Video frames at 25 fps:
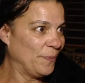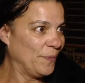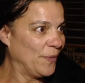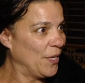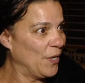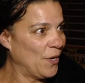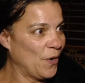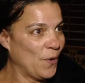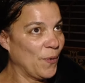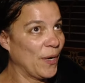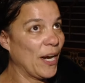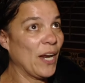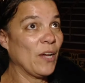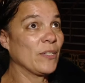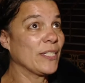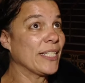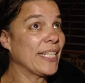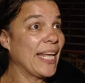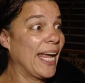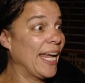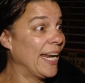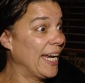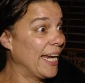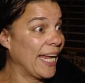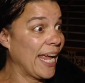you know, and I'll
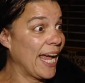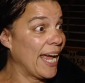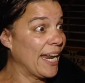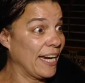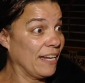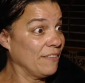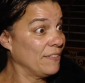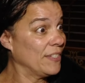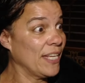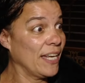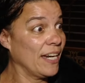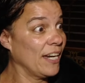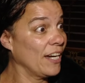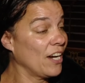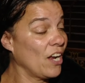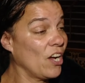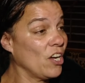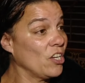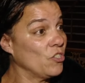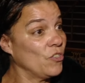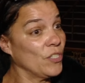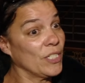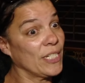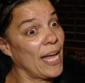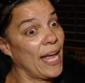say it again. I've said it a
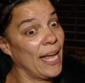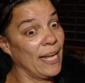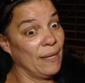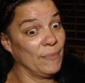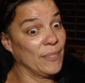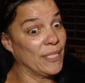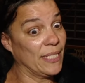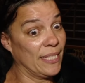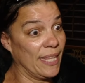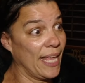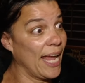hundred times.